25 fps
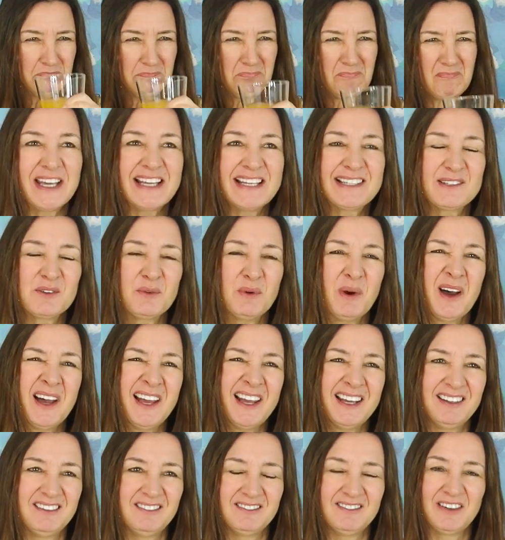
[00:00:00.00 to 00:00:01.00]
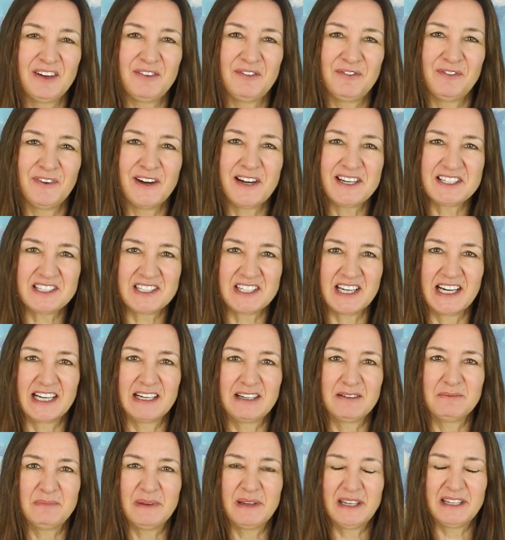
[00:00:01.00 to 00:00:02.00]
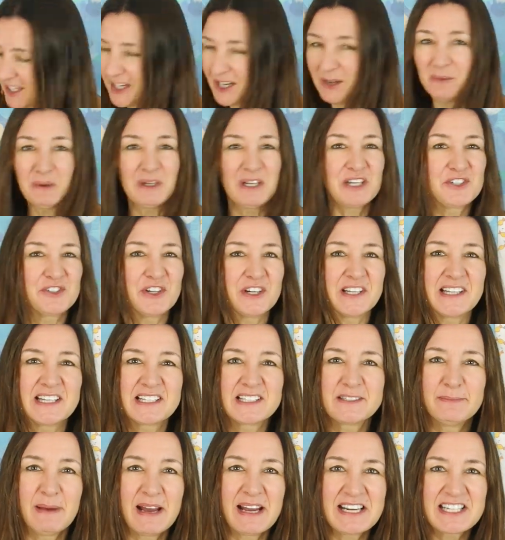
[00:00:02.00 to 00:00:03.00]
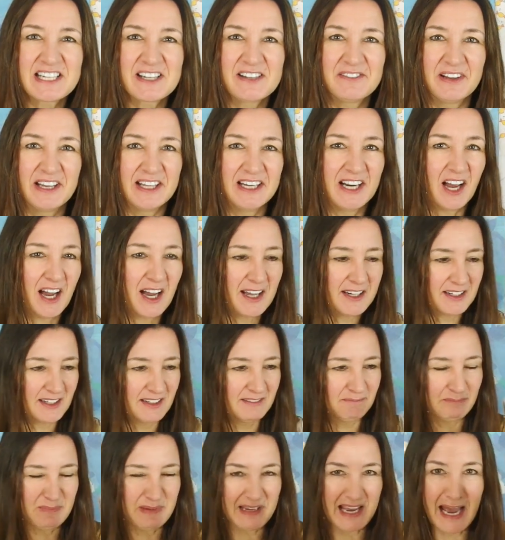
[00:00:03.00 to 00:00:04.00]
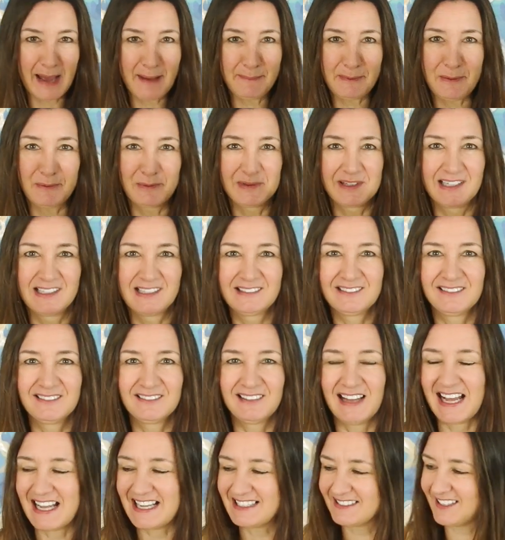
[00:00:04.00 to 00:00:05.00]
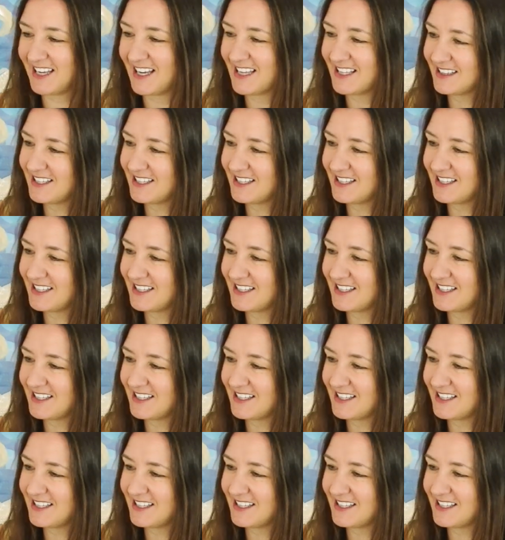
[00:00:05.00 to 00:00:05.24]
It's quite refreshing, but I don't want to drink this much of it. I'd be happy with a little glass like